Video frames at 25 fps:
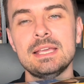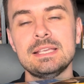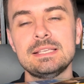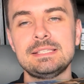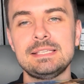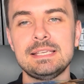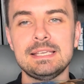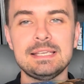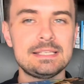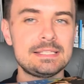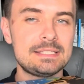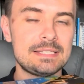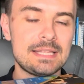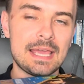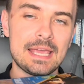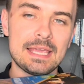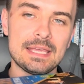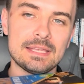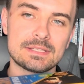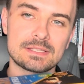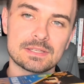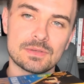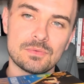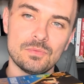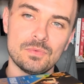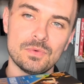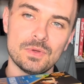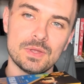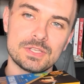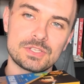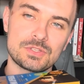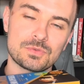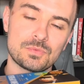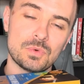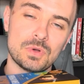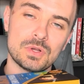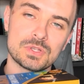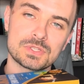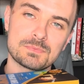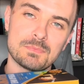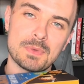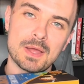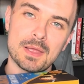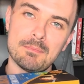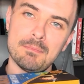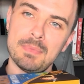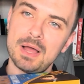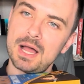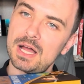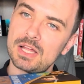Sea State, which was my
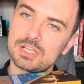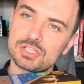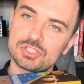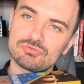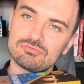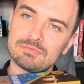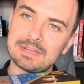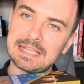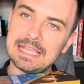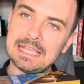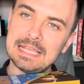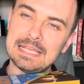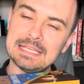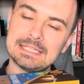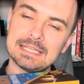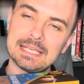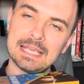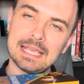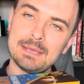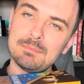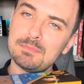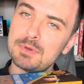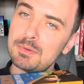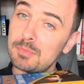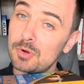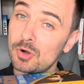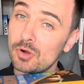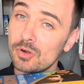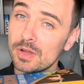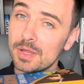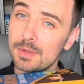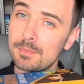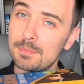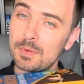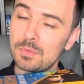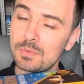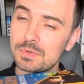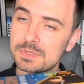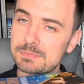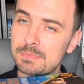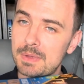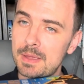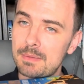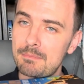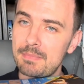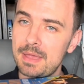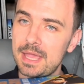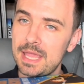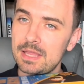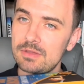March read, In Memoriam was my
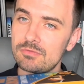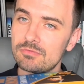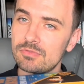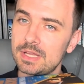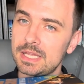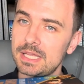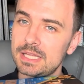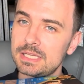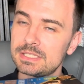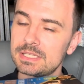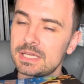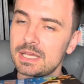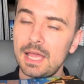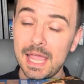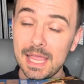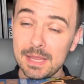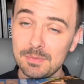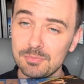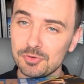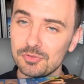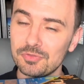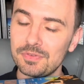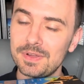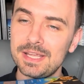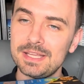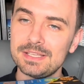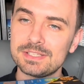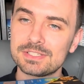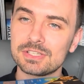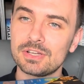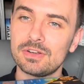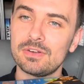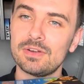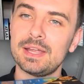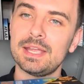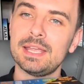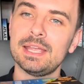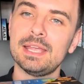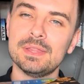May read, April read, sorry,